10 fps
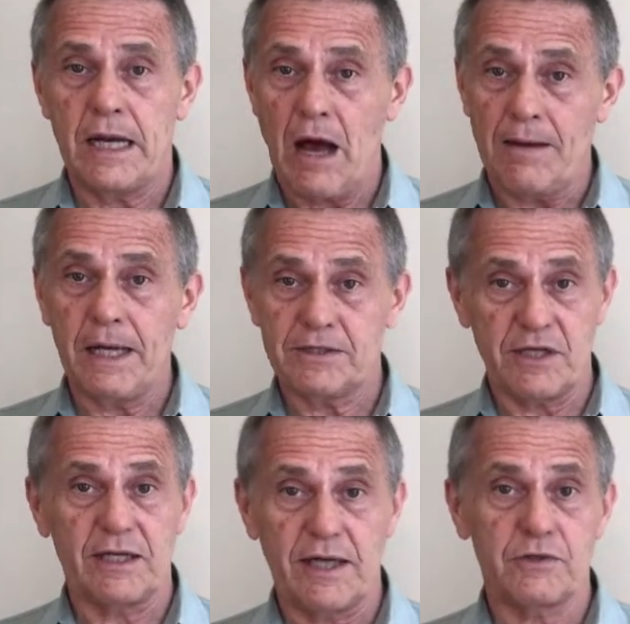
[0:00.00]
Now, I'm
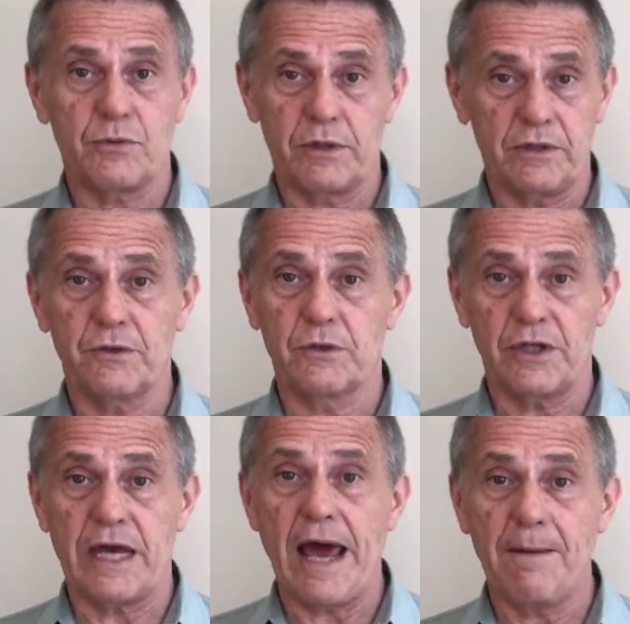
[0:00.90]
not saying that's what
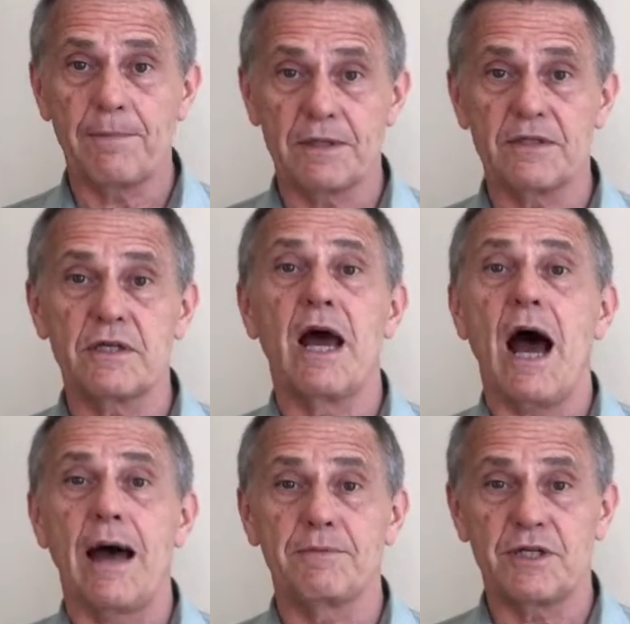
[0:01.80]
literally happens.
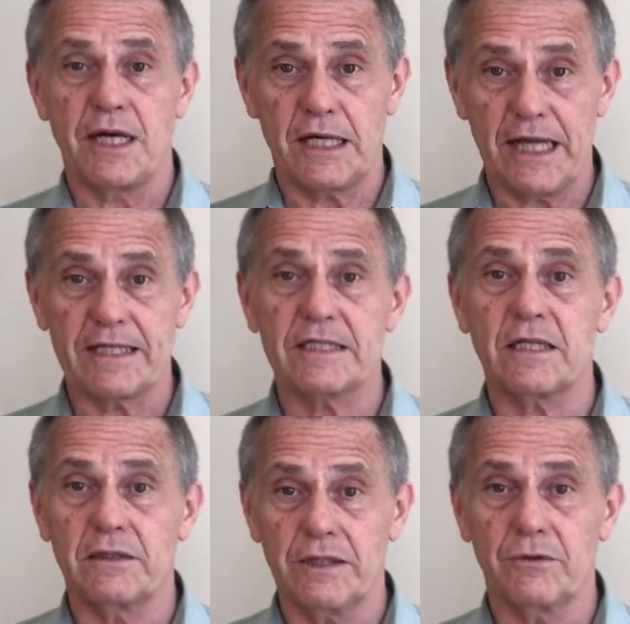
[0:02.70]
I'm saying that's
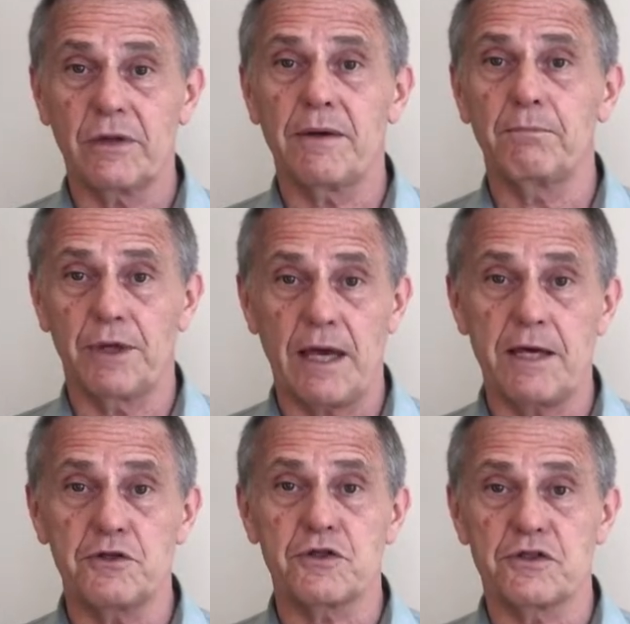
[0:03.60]
the literal
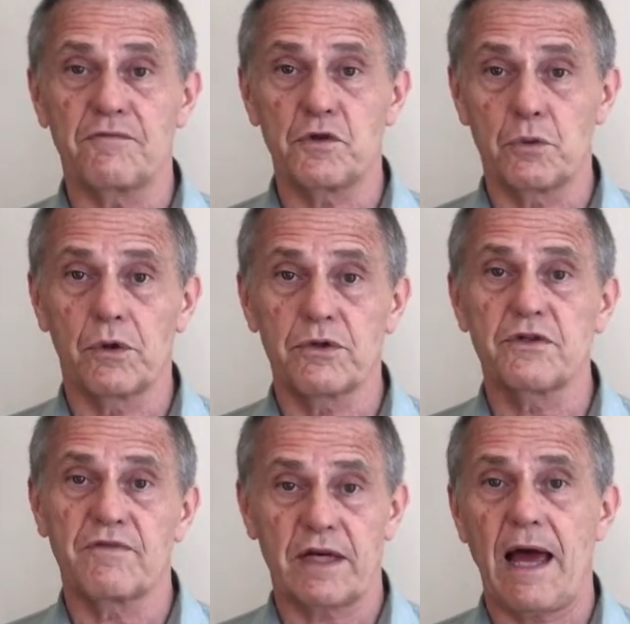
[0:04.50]
implications of the
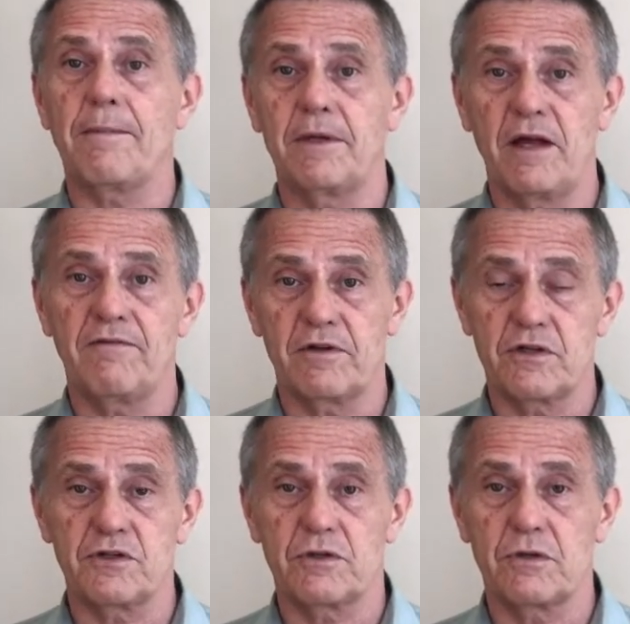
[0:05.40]
words of the common
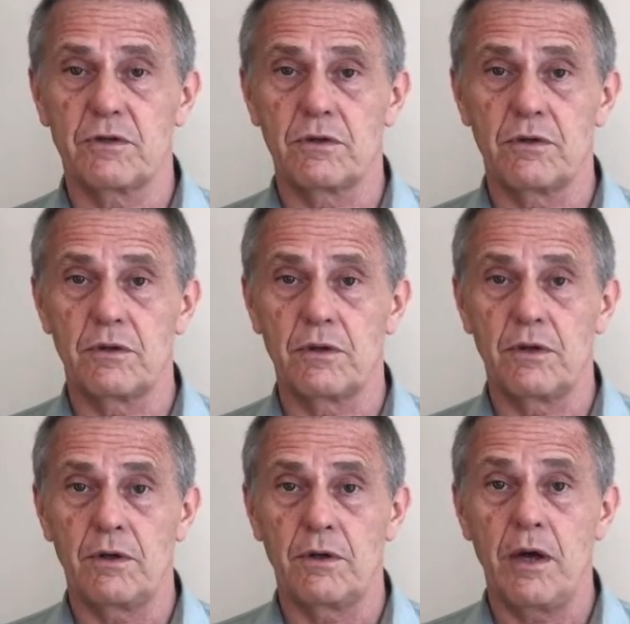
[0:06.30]
definition.
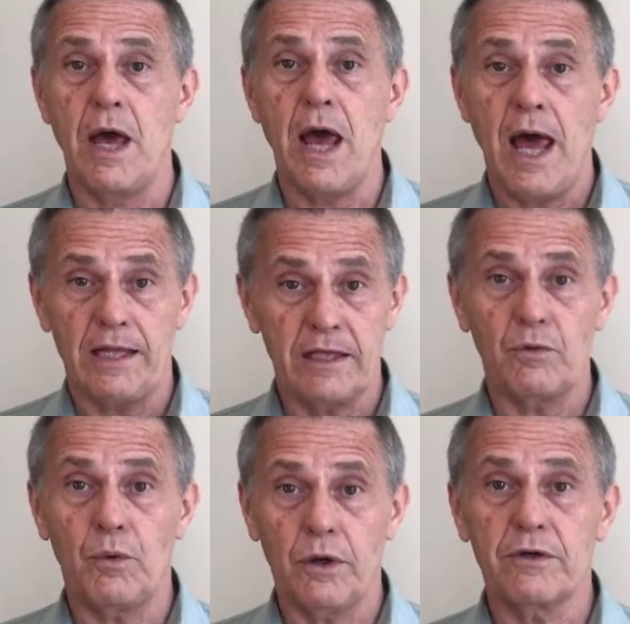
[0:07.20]
And
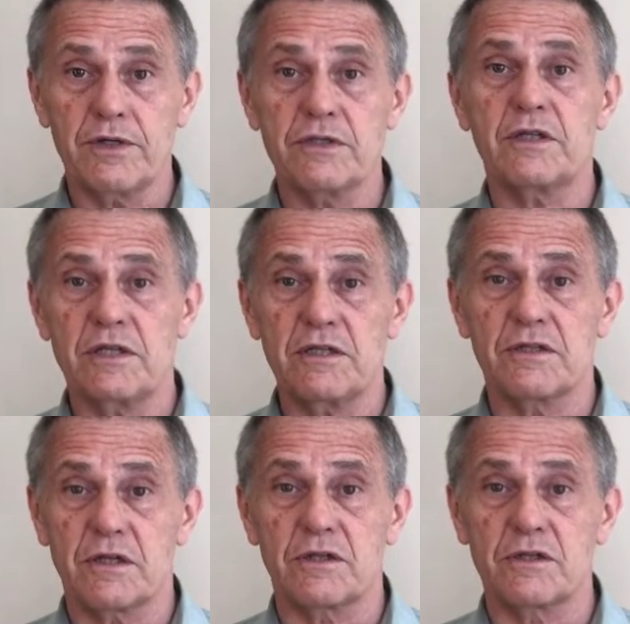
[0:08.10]
yet, what are the
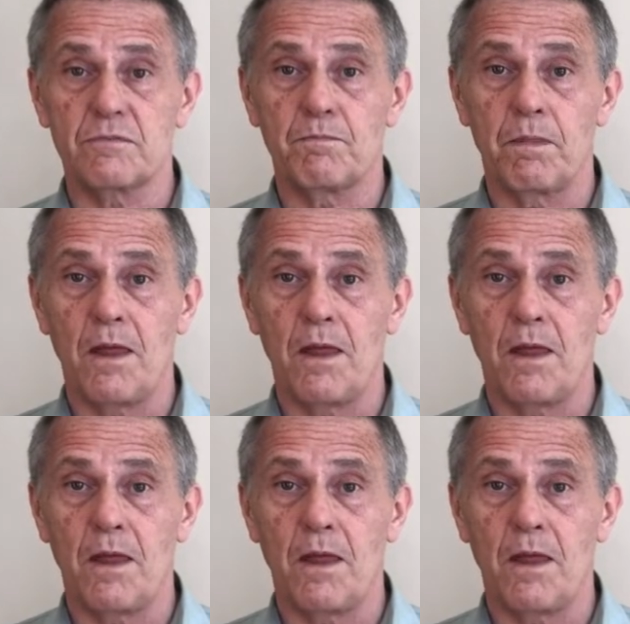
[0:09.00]
statistics?